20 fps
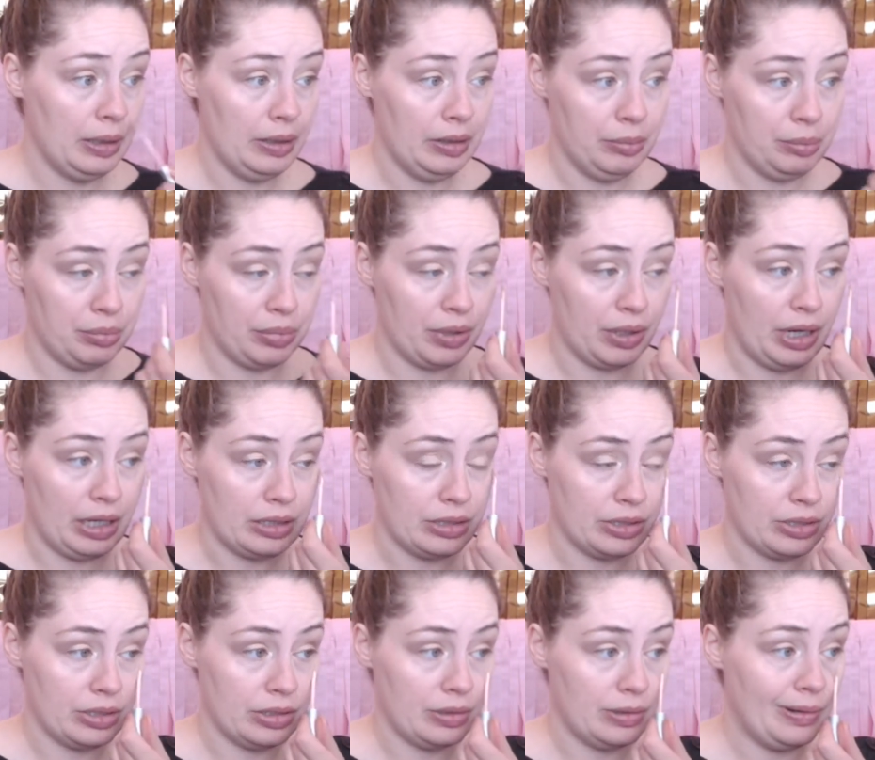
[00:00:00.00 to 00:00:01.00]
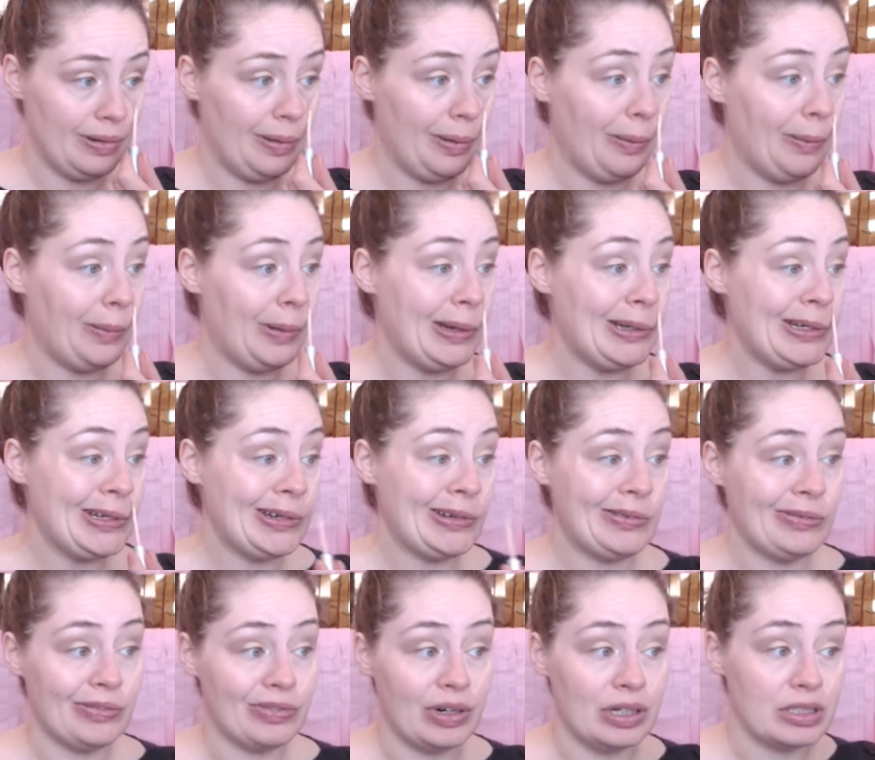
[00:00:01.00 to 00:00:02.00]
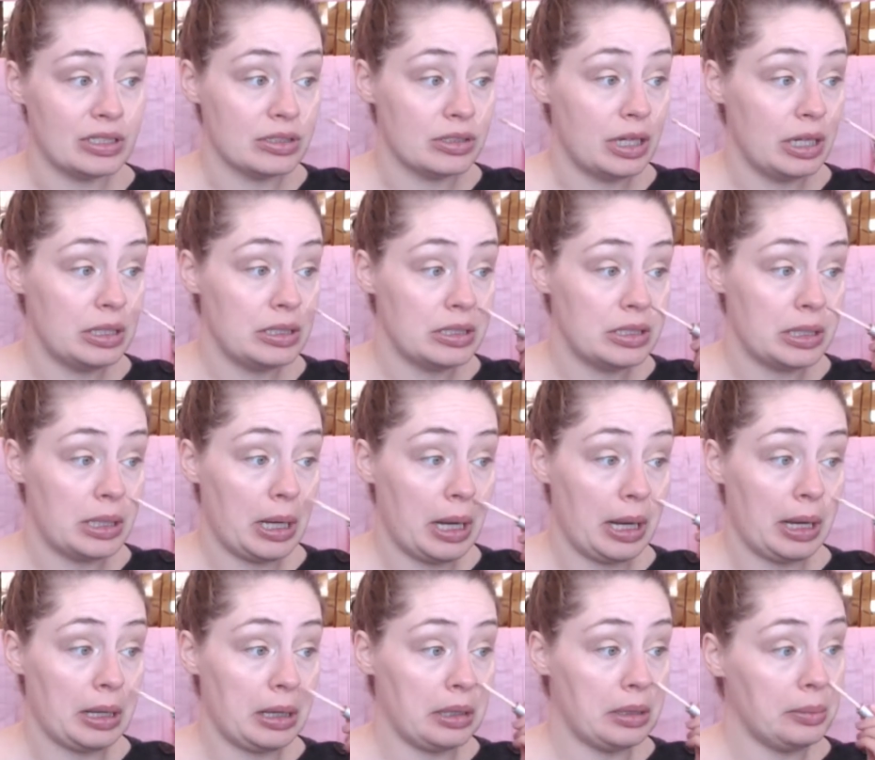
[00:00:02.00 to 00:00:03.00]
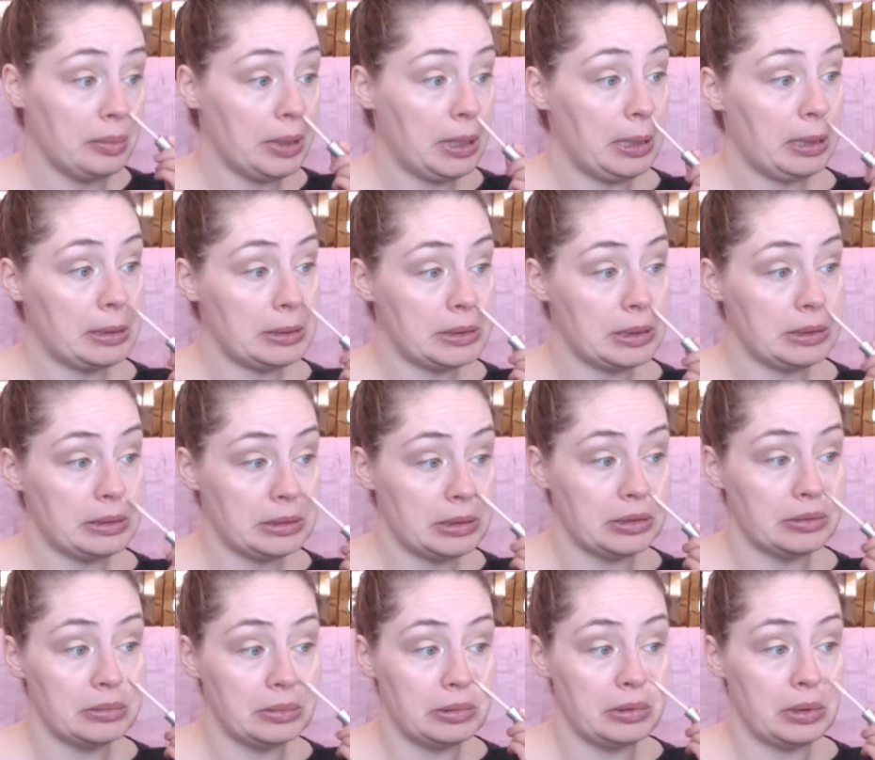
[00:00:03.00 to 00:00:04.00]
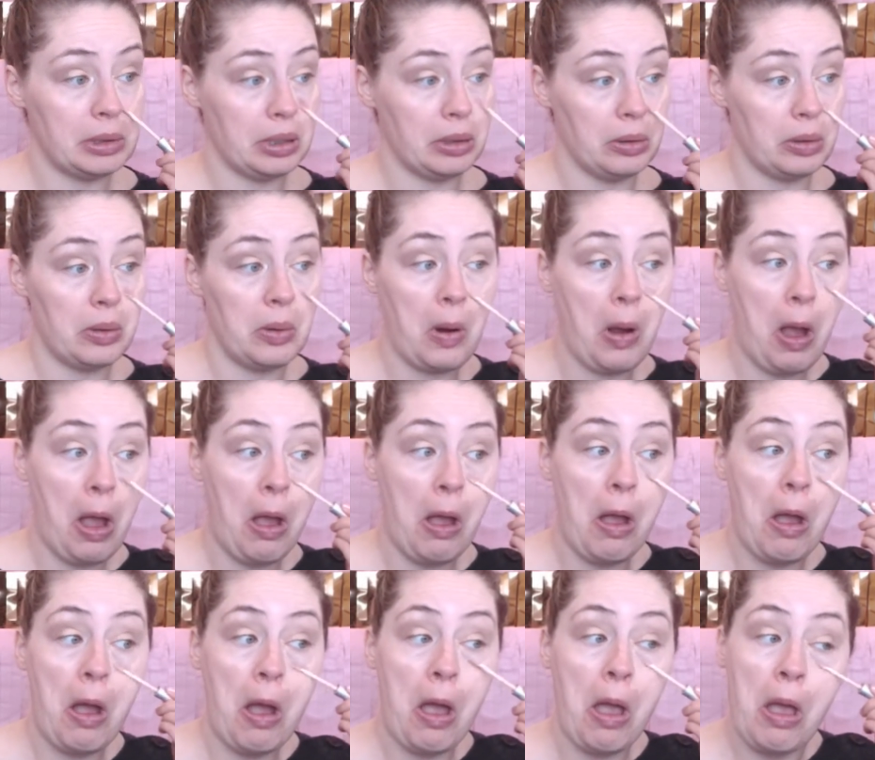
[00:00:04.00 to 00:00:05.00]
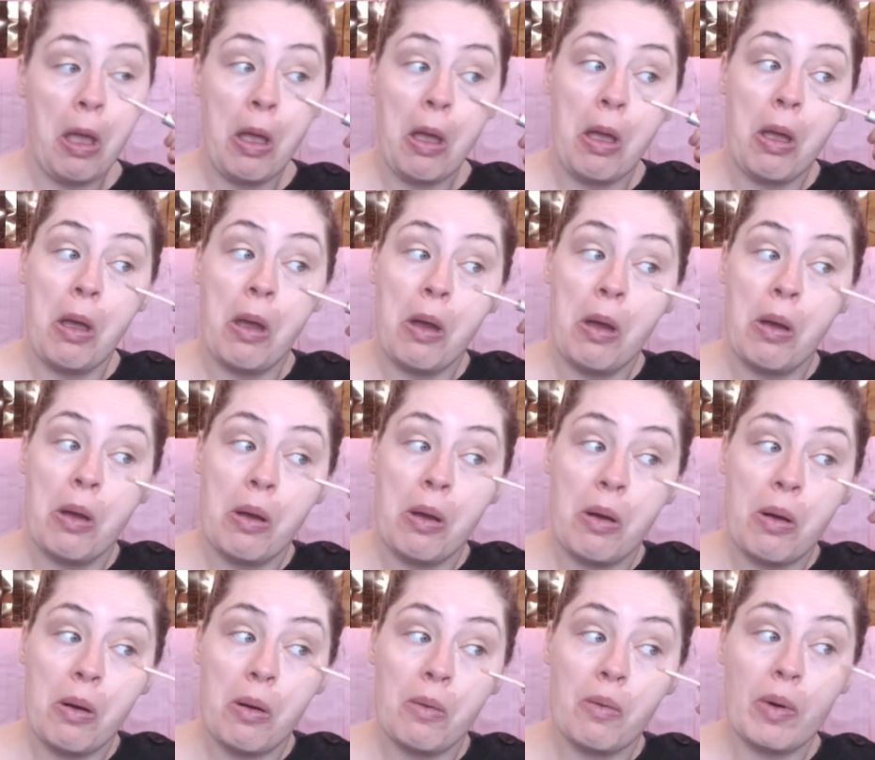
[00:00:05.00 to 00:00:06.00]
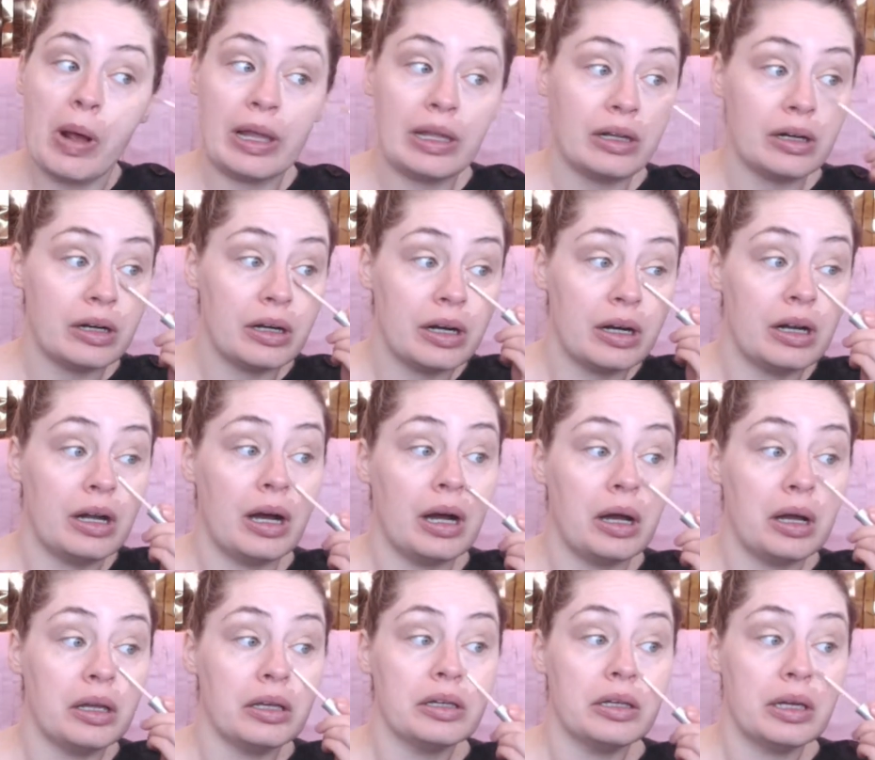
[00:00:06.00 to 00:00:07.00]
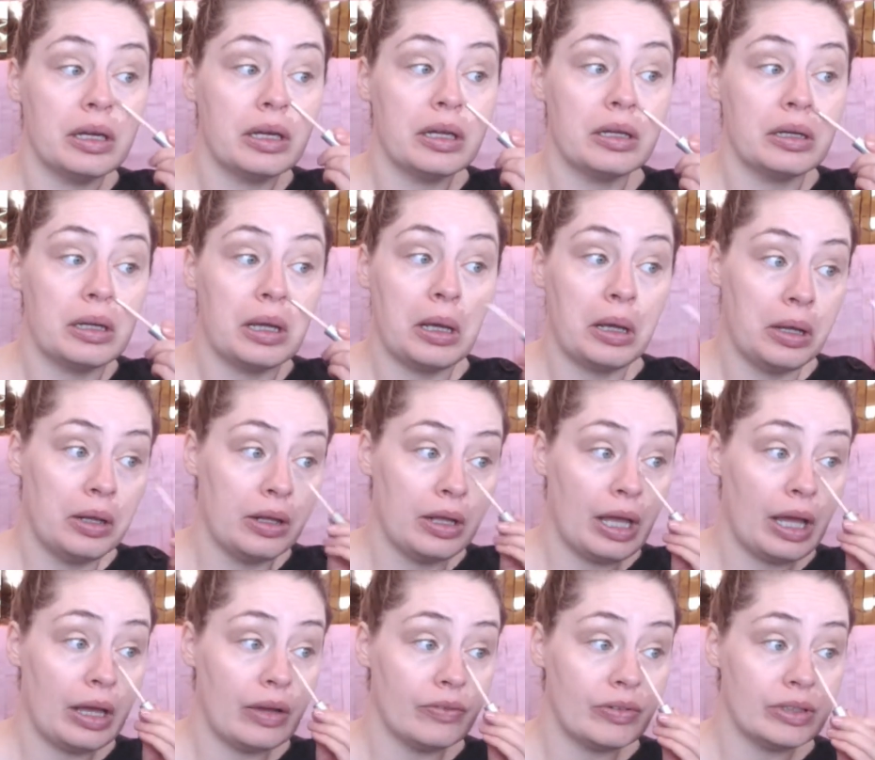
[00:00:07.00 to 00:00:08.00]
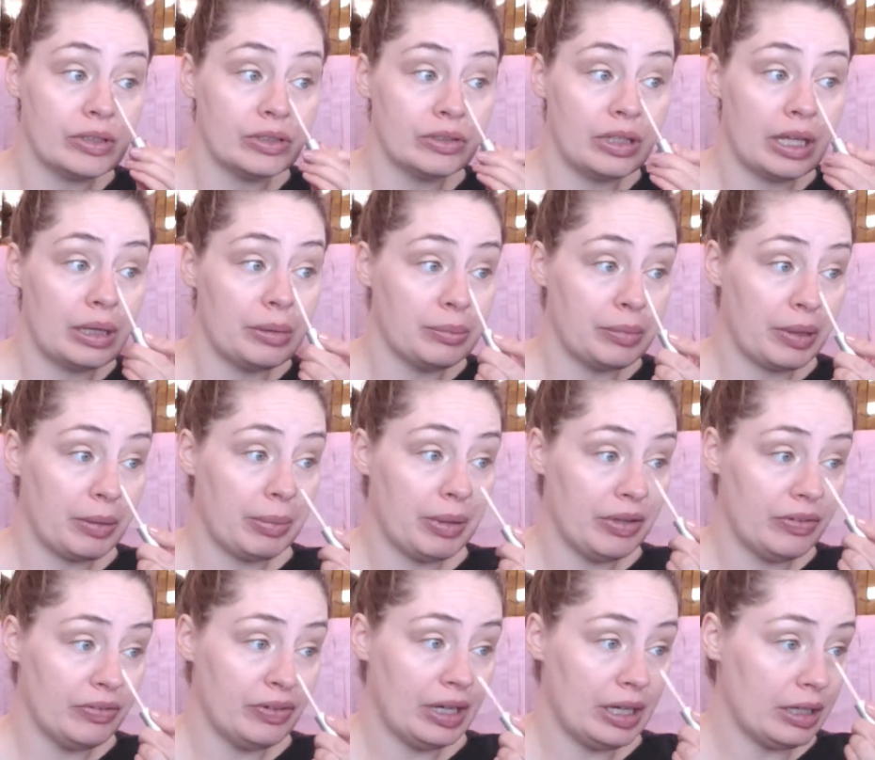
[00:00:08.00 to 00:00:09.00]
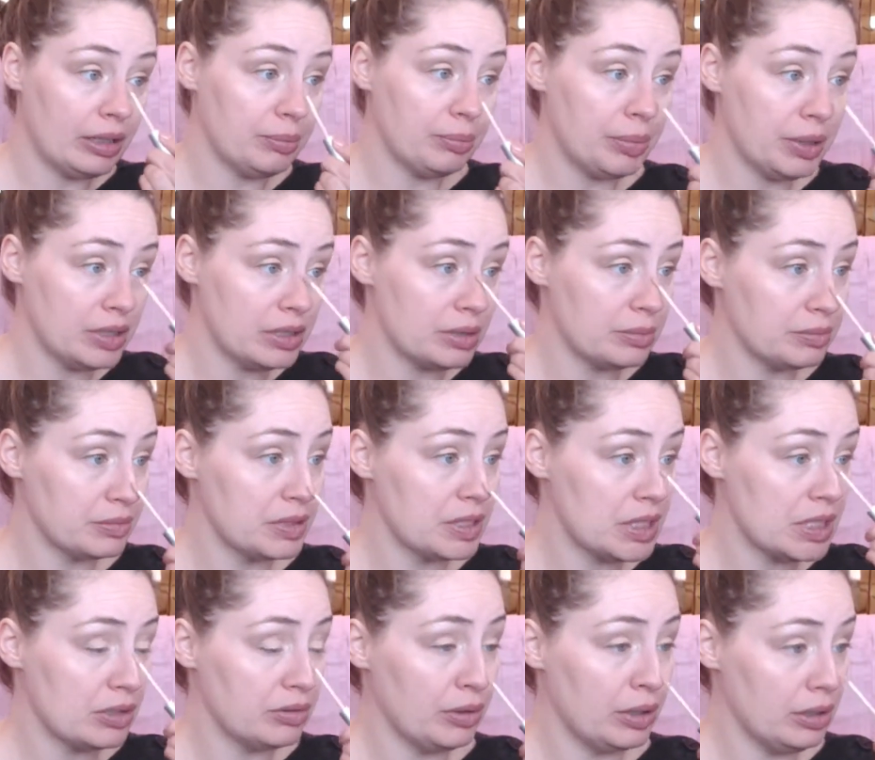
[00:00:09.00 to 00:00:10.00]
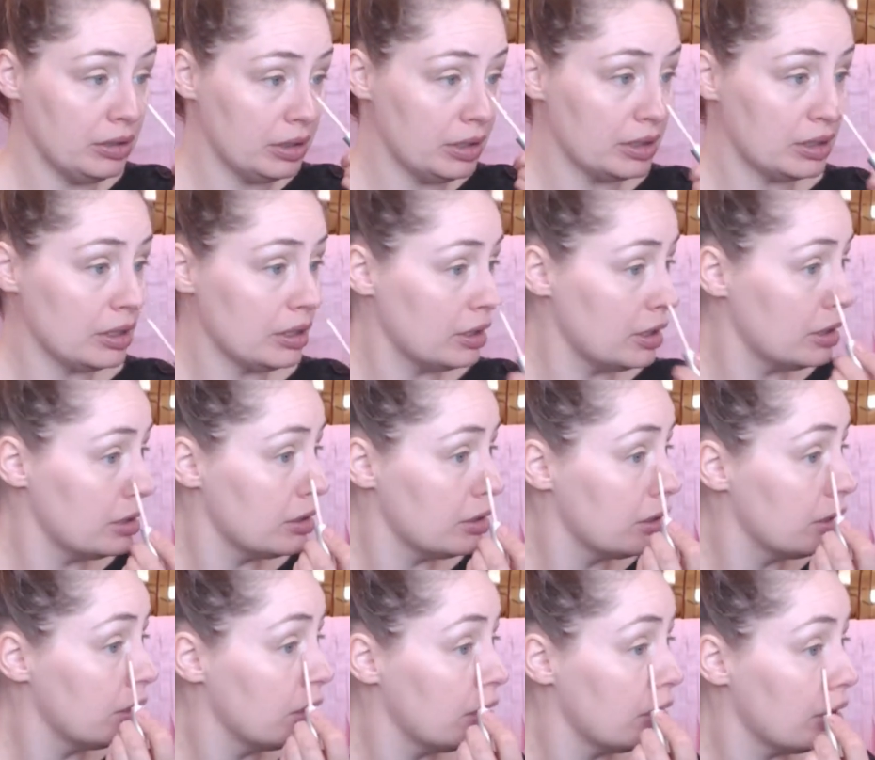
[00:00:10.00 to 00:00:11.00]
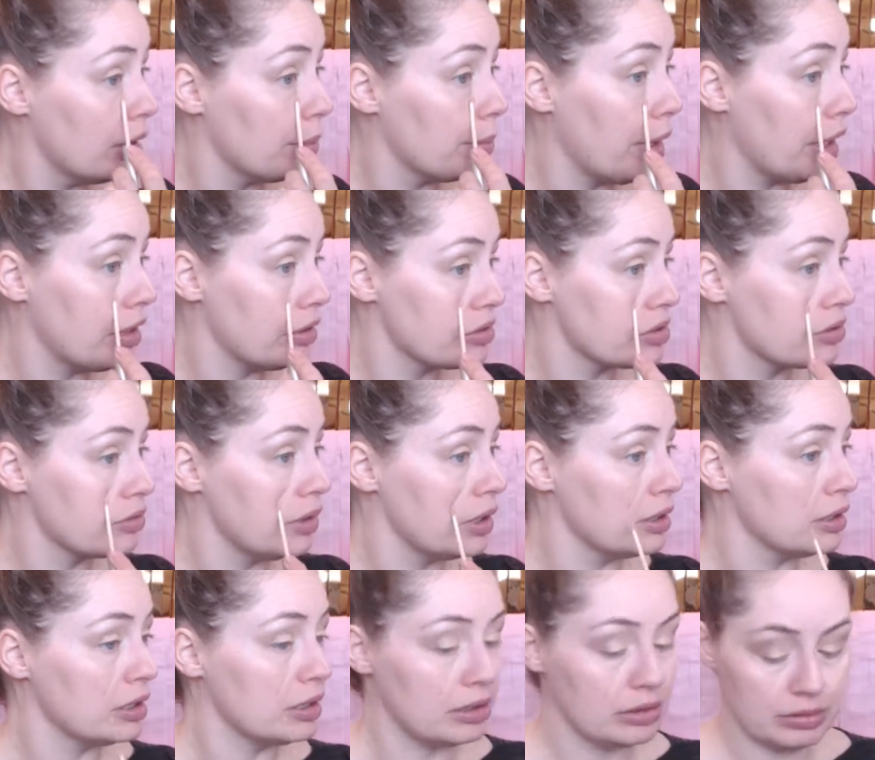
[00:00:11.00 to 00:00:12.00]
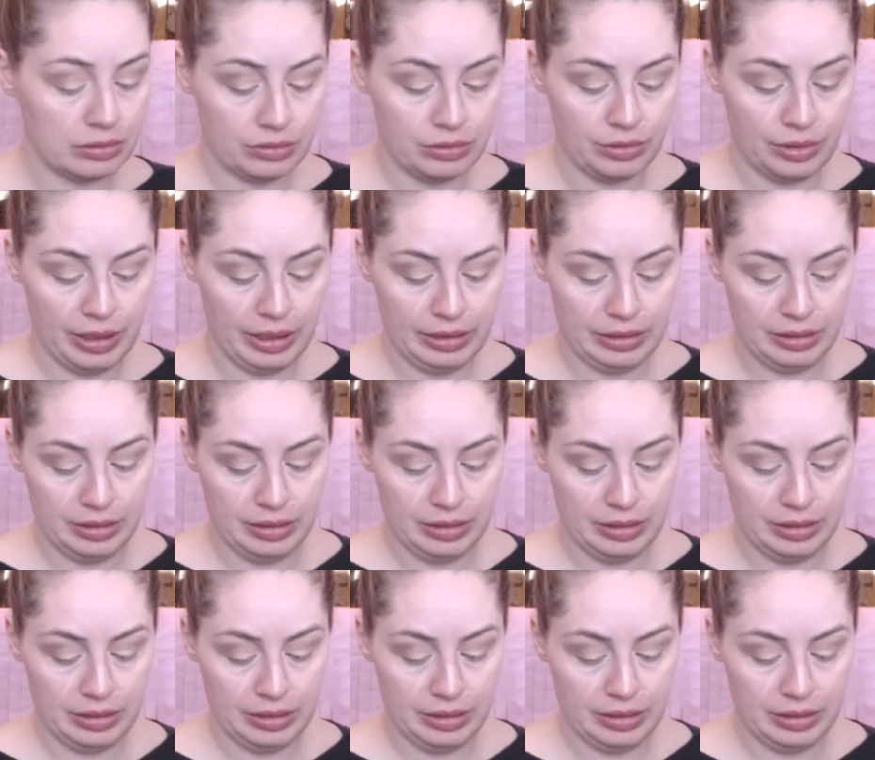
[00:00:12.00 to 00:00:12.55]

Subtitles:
brush, which frustrates the heck out of me, because I don't know whether I can ever do that. Maybe if I put some squalene in it. I'm out of squalene. Great.